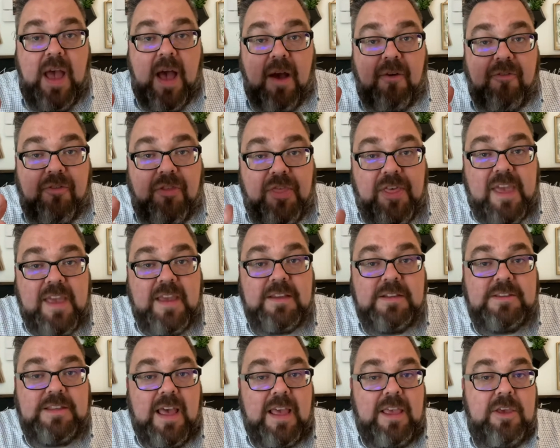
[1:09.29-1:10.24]
of
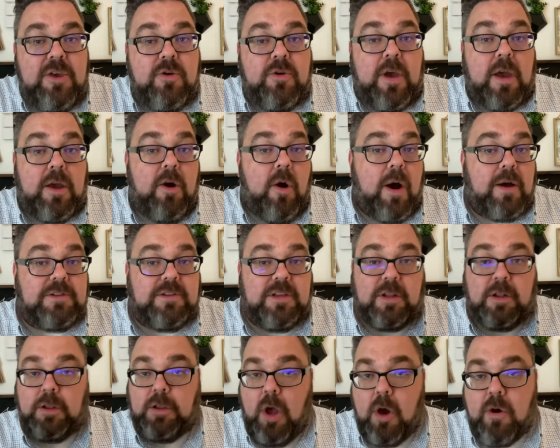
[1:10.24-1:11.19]
things that you can go out to
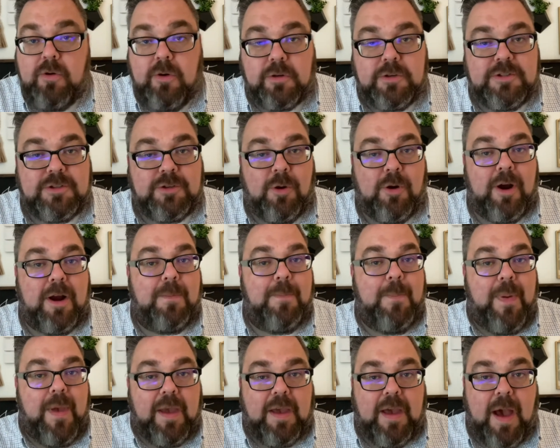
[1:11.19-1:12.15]
the local store and
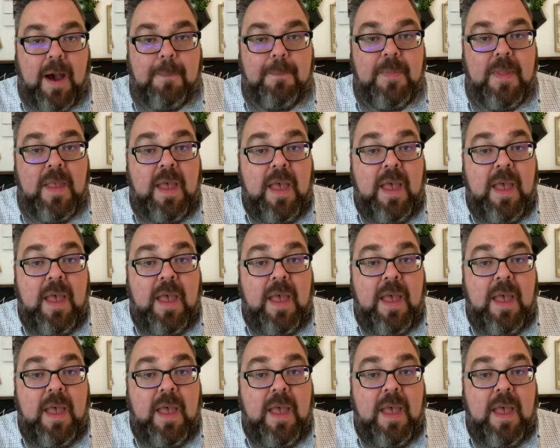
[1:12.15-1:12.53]
pick up